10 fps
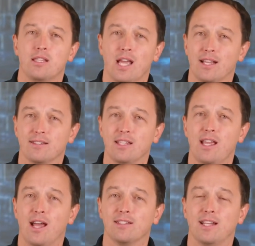The
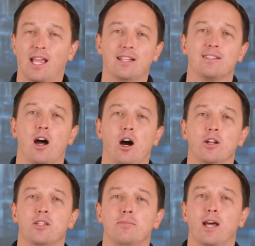IC has enhanced
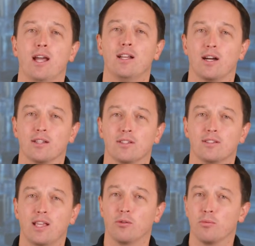on-chip
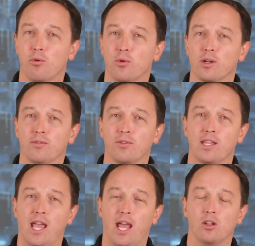diagnostics and reporting for
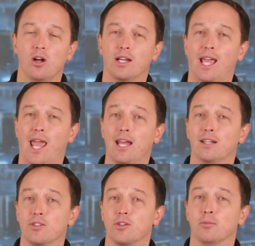the analog and
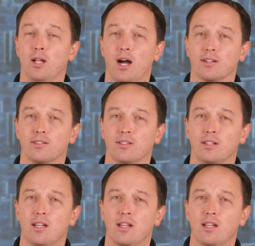digital blocks.